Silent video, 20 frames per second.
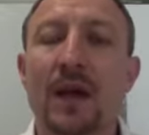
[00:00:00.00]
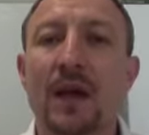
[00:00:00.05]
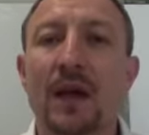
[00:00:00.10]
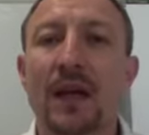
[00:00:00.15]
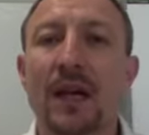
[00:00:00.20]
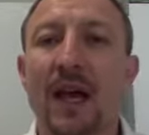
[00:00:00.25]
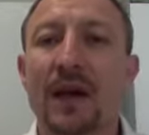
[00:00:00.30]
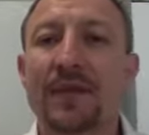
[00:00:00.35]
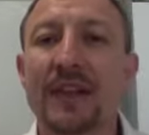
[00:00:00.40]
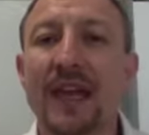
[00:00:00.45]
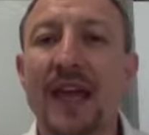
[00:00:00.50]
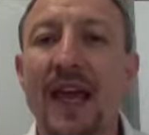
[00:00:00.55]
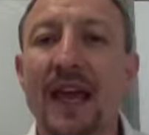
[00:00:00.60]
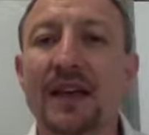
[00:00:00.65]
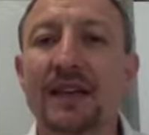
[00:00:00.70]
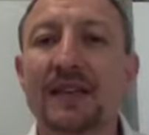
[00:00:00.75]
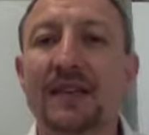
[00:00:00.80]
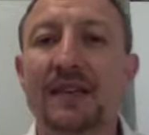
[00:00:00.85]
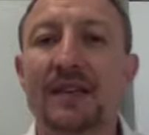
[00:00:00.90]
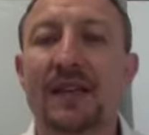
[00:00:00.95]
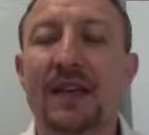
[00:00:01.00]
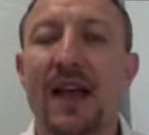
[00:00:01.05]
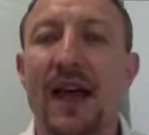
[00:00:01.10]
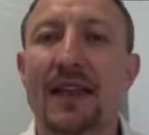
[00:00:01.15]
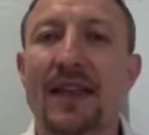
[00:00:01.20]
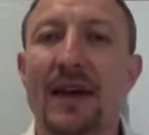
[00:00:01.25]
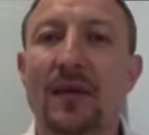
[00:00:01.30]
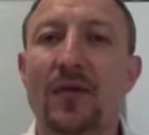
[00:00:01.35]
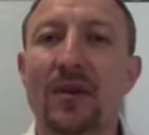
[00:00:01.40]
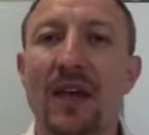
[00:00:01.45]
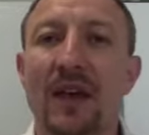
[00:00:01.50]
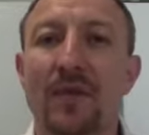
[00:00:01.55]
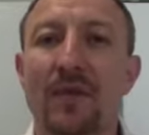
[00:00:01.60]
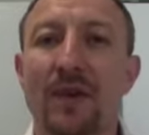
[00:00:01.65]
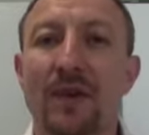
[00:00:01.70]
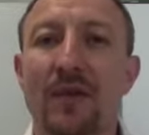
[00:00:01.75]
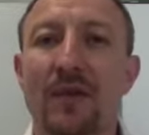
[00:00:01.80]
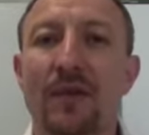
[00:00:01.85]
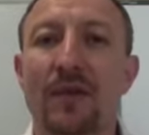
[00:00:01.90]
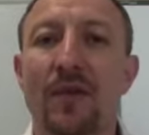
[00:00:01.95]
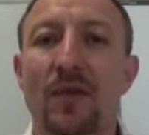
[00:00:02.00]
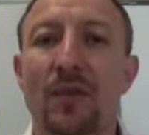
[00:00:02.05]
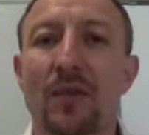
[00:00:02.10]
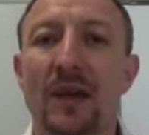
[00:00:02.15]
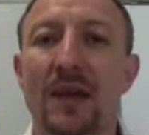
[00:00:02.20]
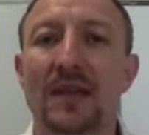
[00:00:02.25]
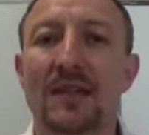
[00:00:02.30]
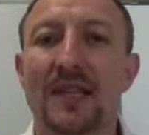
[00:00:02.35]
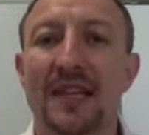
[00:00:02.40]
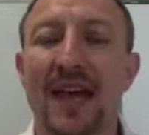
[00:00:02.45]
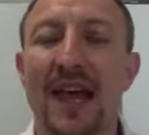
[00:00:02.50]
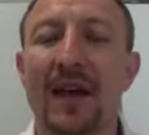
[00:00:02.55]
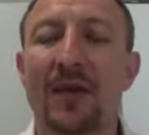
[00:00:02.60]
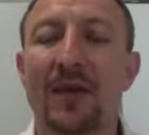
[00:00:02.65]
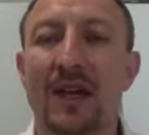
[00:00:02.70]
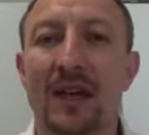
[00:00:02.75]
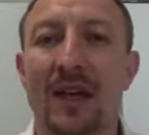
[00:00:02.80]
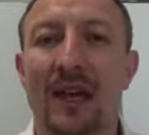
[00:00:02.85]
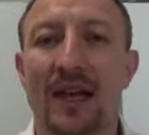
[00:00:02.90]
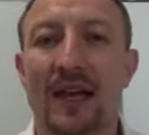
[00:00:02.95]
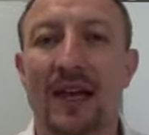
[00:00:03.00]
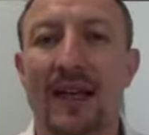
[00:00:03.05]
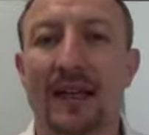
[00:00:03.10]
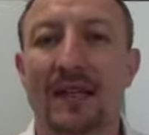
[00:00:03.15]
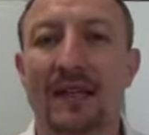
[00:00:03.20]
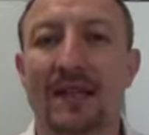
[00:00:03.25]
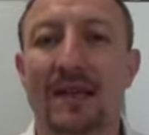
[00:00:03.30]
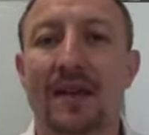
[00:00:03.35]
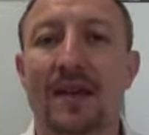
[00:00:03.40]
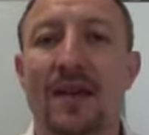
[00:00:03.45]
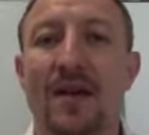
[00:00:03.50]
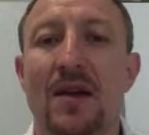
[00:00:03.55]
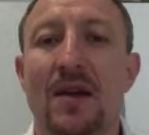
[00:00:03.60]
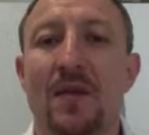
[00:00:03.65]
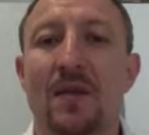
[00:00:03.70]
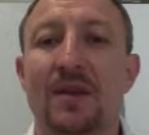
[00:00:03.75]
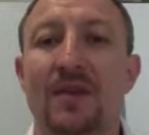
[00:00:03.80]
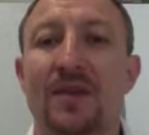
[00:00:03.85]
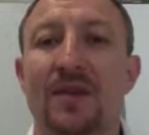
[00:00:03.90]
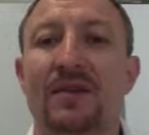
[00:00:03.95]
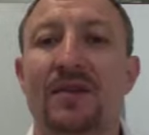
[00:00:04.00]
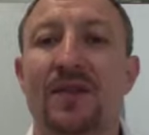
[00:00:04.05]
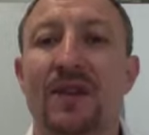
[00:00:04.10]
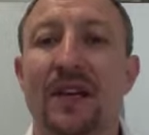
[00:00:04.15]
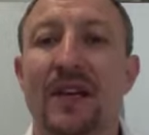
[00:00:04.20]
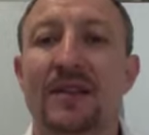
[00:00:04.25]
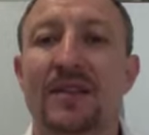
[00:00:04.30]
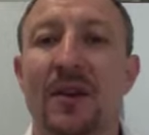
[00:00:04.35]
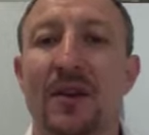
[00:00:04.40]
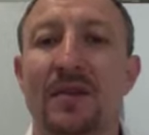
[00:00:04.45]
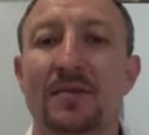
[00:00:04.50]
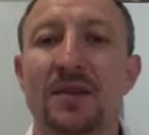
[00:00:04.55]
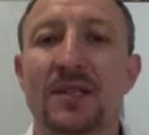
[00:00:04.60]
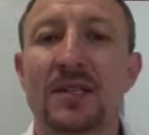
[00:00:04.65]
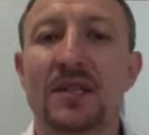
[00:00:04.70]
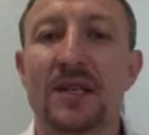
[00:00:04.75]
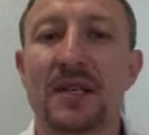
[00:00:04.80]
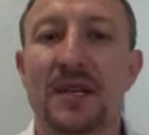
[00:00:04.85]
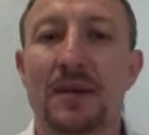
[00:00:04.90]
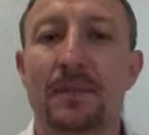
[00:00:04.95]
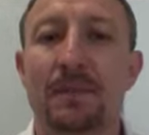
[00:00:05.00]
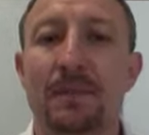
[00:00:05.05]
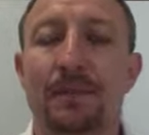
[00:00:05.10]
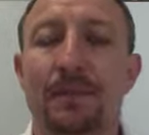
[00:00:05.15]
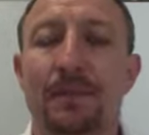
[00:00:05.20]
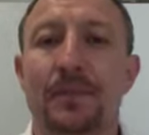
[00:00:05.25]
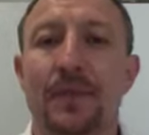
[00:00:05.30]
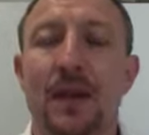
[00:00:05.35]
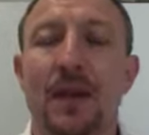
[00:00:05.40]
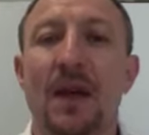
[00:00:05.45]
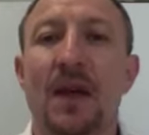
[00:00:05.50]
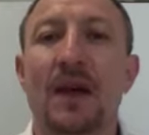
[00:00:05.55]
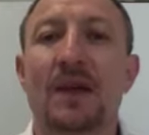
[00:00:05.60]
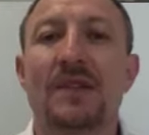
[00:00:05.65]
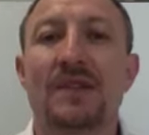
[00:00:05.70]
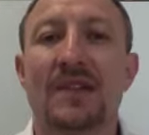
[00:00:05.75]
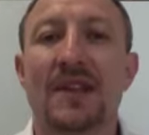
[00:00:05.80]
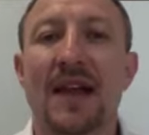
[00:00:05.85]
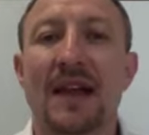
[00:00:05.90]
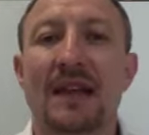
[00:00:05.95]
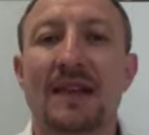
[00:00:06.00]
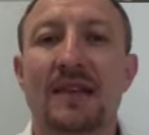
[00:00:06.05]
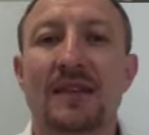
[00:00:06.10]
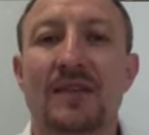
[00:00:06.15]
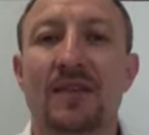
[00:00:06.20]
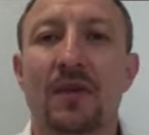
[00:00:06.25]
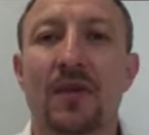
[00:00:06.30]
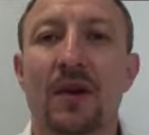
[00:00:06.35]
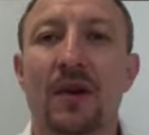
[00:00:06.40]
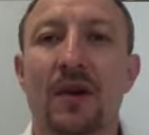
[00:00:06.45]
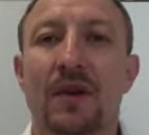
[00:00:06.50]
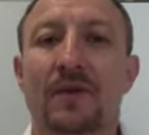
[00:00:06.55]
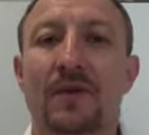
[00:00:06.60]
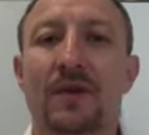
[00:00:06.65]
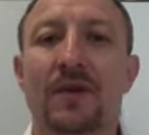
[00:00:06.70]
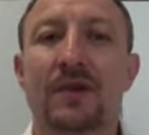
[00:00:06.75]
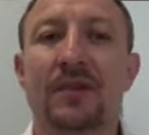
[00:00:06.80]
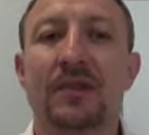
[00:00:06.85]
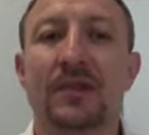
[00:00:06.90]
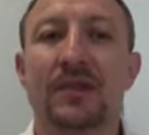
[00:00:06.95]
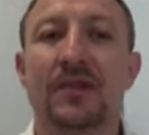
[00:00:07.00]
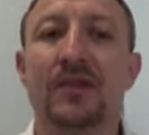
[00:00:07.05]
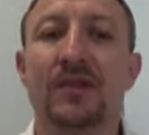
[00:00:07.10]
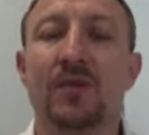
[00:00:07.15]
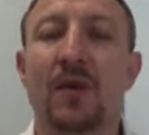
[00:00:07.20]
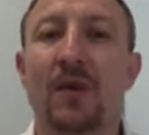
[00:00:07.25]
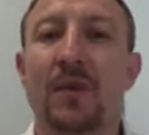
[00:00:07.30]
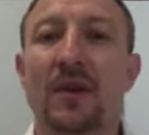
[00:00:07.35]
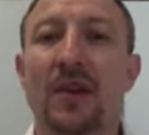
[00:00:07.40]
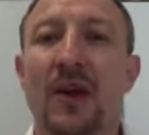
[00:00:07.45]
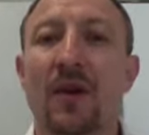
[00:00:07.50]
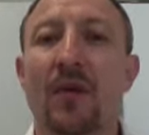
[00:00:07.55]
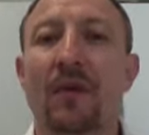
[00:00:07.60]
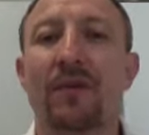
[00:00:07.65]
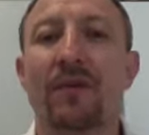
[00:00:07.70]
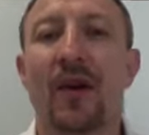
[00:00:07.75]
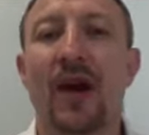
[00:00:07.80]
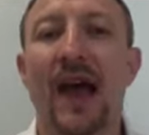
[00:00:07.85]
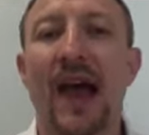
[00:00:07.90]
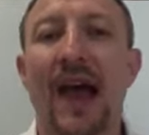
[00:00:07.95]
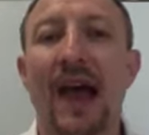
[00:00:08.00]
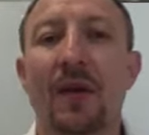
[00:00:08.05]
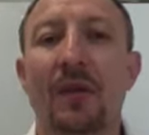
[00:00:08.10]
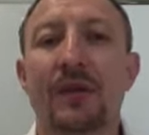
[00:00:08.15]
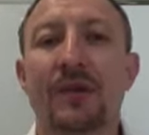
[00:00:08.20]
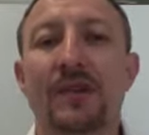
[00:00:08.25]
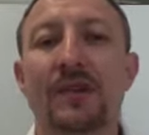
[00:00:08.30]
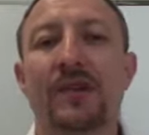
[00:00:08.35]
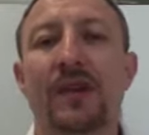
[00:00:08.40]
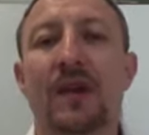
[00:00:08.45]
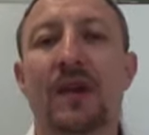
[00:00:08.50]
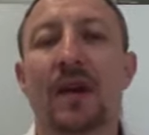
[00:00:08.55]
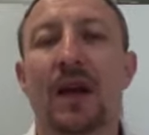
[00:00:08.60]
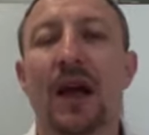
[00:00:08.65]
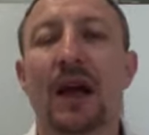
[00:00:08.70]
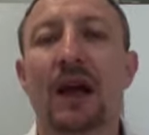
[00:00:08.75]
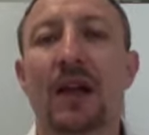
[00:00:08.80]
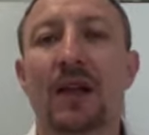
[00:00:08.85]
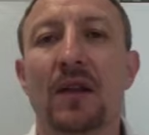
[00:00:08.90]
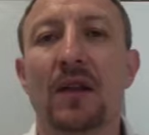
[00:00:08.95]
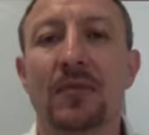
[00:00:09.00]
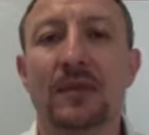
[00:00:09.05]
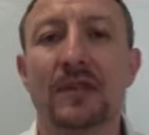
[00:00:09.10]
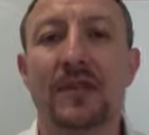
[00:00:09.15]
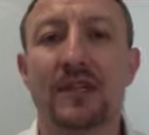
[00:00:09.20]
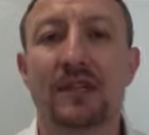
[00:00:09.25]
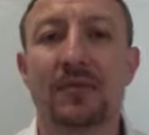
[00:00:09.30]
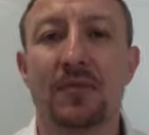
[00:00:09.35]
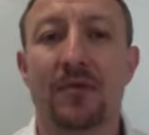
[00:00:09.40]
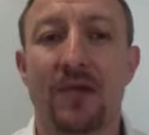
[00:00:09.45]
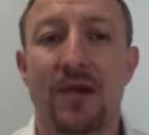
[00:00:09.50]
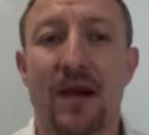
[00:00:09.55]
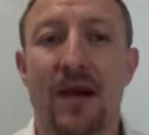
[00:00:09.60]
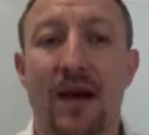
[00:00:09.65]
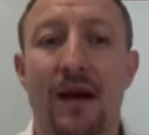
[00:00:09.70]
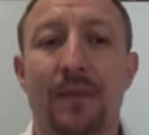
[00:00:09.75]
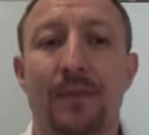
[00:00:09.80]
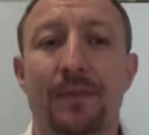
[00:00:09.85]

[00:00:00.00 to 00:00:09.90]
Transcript: Cover the S, and that will give you the formula to calculate S, which is V times T. So now let's do our conversions, where we know we've got hours and kilometres per hour.